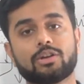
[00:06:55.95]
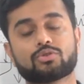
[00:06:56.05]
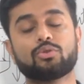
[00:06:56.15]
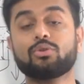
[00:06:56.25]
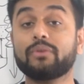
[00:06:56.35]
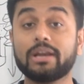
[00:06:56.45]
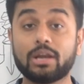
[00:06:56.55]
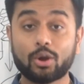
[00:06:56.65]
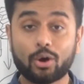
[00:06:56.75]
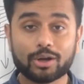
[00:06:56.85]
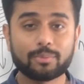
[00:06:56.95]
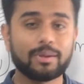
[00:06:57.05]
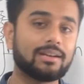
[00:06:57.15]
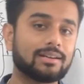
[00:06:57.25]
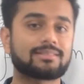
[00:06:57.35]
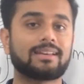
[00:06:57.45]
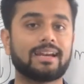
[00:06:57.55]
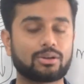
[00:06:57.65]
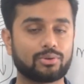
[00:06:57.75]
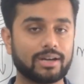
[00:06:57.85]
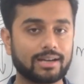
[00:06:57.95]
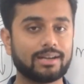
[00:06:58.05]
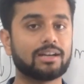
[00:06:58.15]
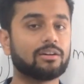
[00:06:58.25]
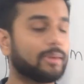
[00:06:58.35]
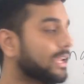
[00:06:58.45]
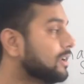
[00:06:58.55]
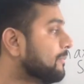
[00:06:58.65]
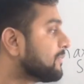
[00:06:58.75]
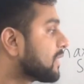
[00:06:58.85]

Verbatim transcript: So you will not be in a state to de- determine